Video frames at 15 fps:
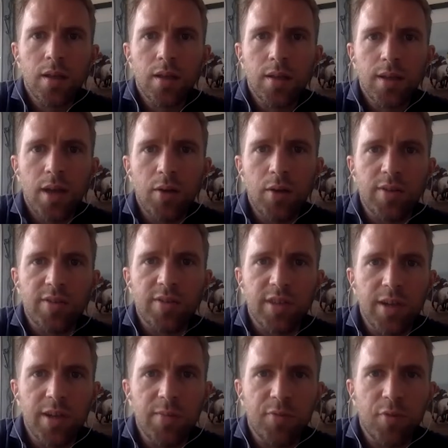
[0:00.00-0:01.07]
Now it's
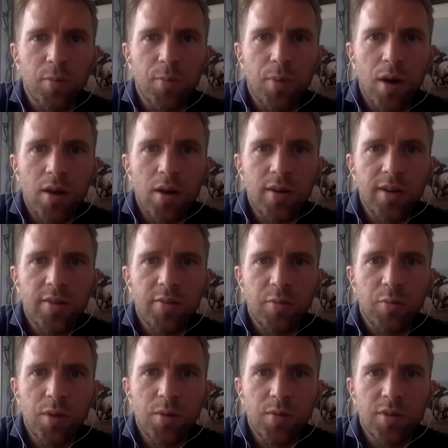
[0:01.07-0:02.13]
time for politics
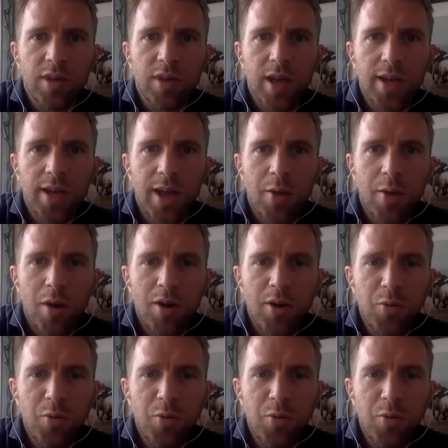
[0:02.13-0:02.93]
with William Kedjanyi. How are you,